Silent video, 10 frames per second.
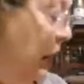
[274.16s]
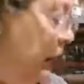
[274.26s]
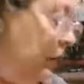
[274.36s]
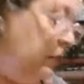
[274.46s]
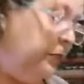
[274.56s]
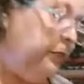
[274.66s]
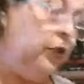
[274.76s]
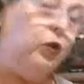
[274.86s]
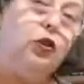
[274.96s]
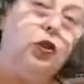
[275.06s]
little
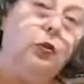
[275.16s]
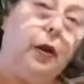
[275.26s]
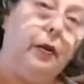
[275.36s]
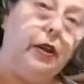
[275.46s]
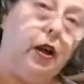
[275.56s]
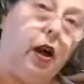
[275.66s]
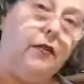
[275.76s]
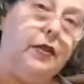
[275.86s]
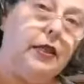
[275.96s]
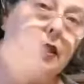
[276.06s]
YouTube? I went and
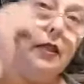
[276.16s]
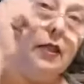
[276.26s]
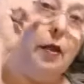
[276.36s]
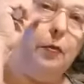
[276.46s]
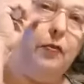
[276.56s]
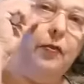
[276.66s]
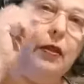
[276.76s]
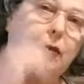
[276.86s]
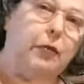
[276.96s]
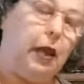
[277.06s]
harvested some
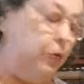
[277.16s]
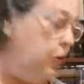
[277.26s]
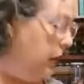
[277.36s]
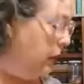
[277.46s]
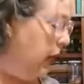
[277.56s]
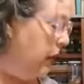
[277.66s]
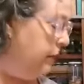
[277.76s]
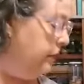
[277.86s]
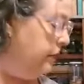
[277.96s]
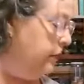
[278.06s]
capers the other day.
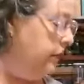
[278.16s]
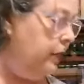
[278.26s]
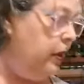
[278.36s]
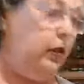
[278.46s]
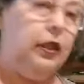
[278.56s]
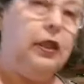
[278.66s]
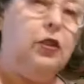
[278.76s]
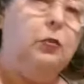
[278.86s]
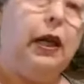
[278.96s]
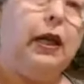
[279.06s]
These
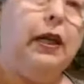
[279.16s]
are my